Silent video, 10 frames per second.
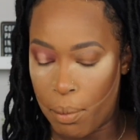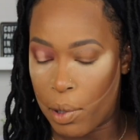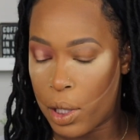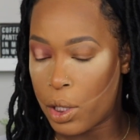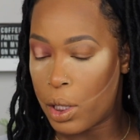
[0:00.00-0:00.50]

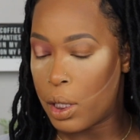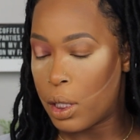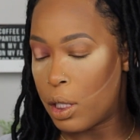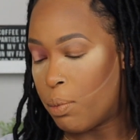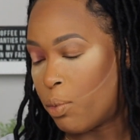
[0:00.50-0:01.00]
Brush, and
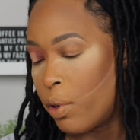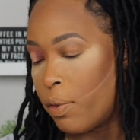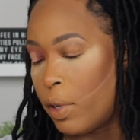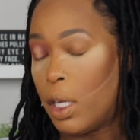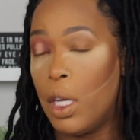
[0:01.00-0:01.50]
this is
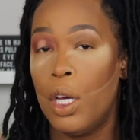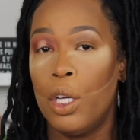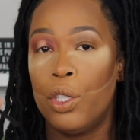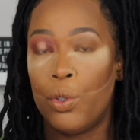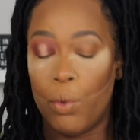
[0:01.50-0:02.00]
Morphe
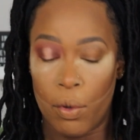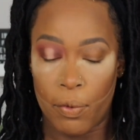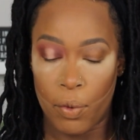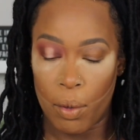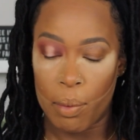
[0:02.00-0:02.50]

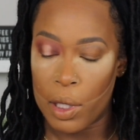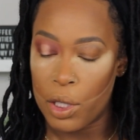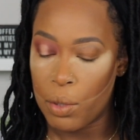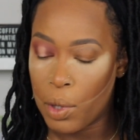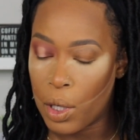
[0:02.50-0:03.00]
204
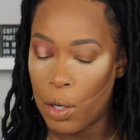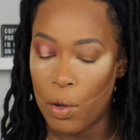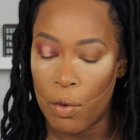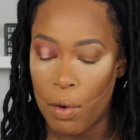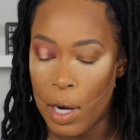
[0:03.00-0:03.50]
brush, and we're going to
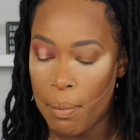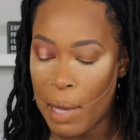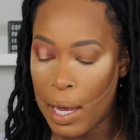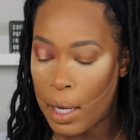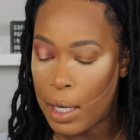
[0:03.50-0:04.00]
go right
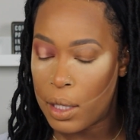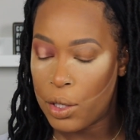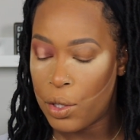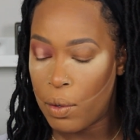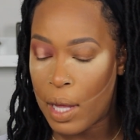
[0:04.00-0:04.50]
back
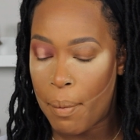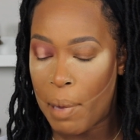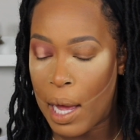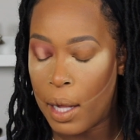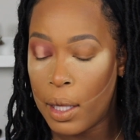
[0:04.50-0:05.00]
into that
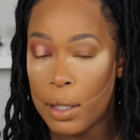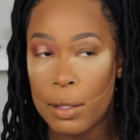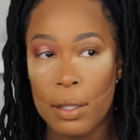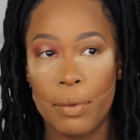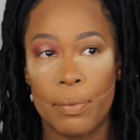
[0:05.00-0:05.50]
palette